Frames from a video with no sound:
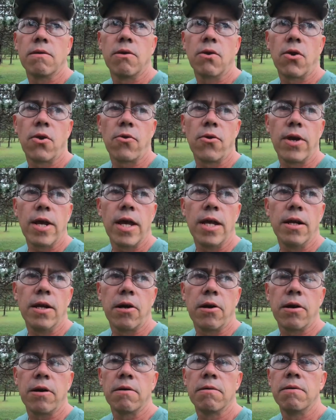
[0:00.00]
create
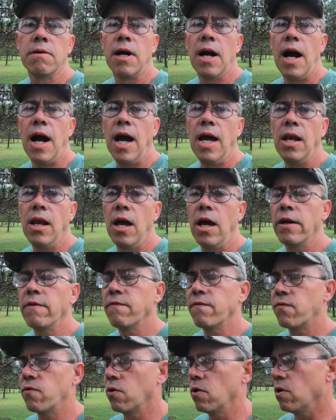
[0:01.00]
our high line
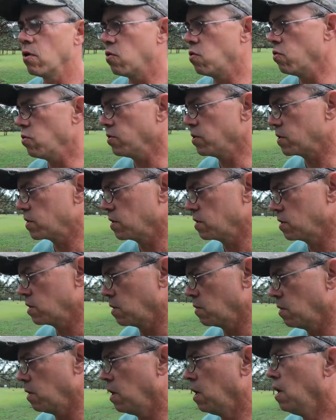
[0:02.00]
for our horses.
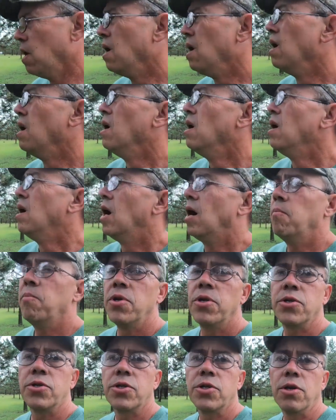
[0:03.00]
And I'm
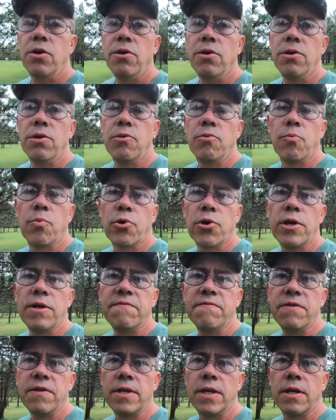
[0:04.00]
going to show you
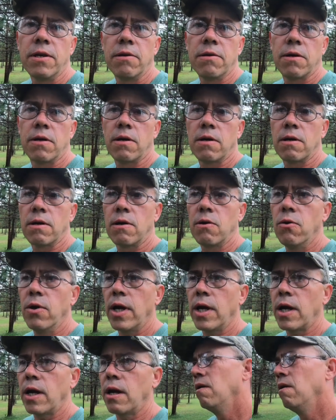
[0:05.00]
briefly or a
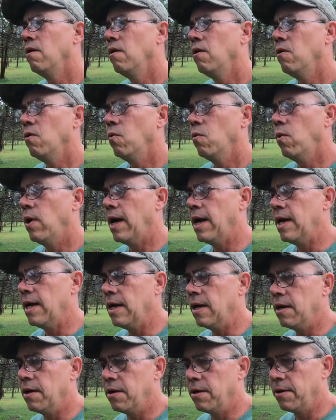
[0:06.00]
quick
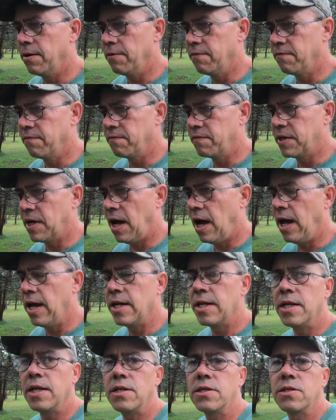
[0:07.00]
way of
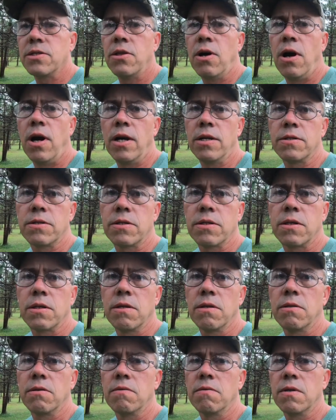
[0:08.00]
tying these knots.
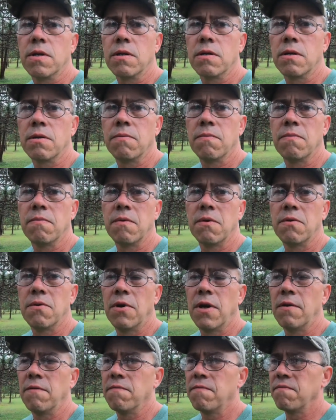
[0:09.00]
Uh, they're
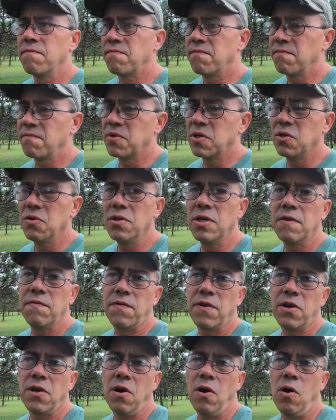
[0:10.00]
not too
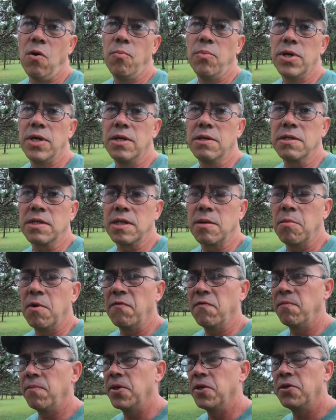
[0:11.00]
difficult, but you, some
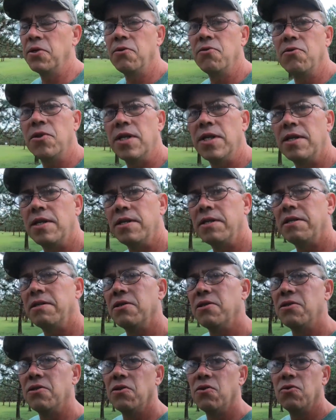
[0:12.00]
of them you do need to
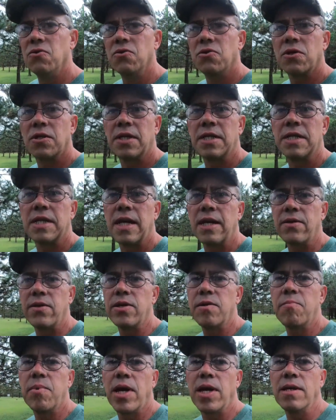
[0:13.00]
use on a
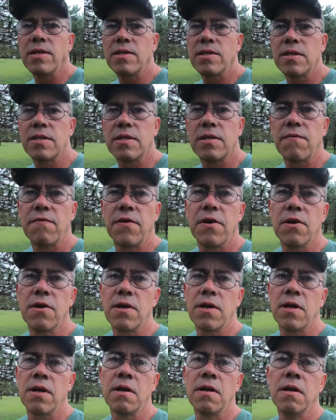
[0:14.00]
daily basis if you're
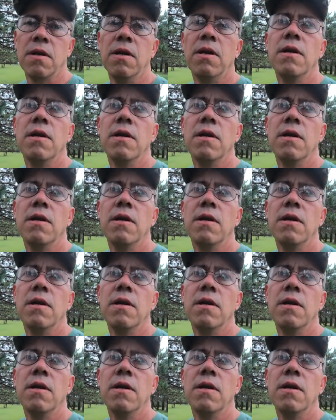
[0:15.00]
going to